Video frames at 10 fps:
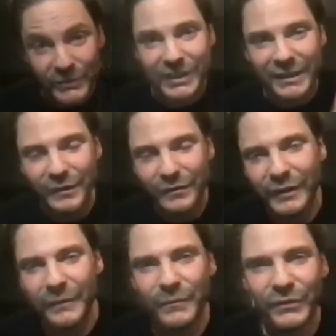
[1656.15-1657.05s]
see in the
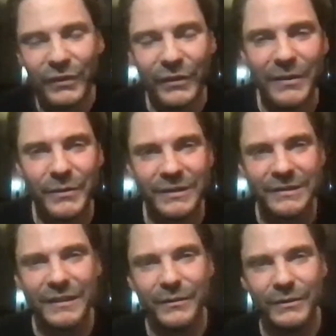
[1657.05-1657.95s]
film. So that was
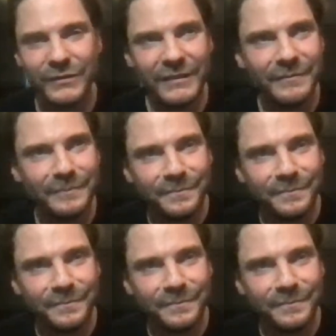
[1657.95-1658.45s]
fun.